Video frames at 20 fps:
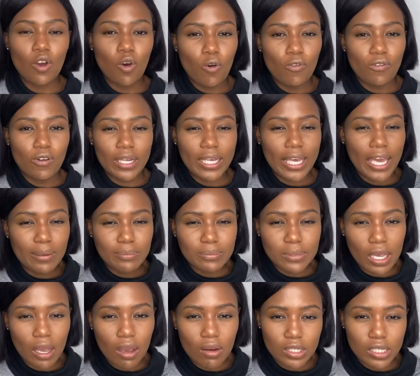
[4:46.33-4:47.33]
over Cape
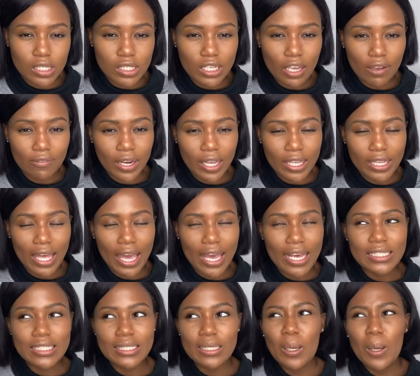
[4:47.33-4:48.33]
Town and stuff like
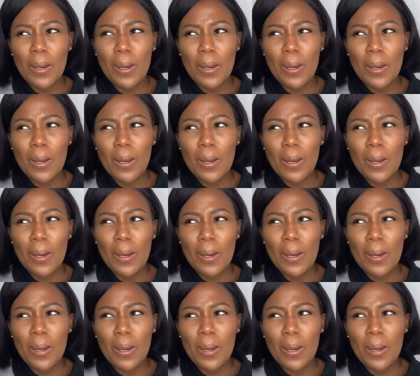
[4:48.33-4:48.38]
that